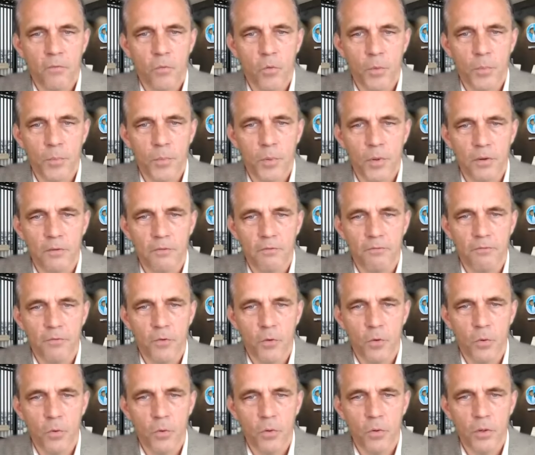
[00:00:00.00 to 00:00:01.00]

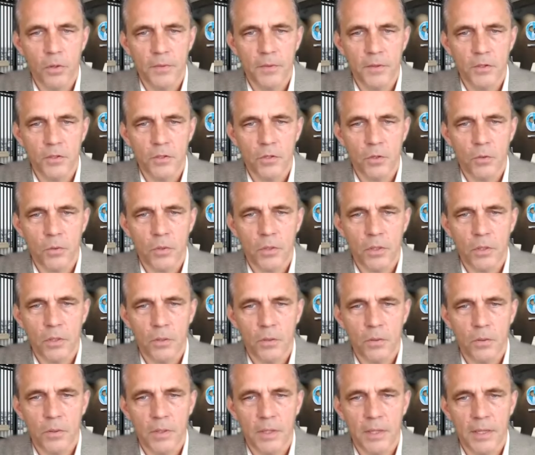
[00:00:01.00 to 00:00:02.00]
4.4 in the
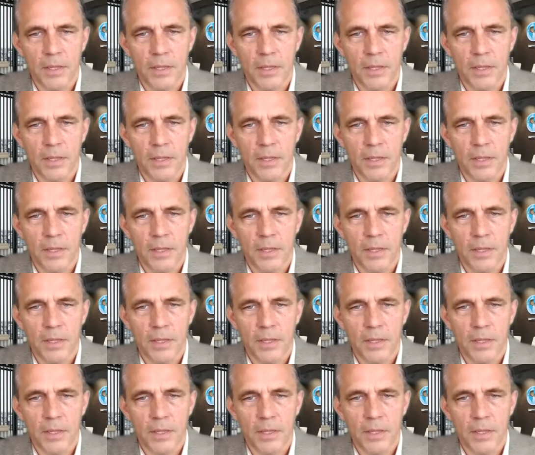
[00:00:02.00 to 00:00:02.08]
Tokyo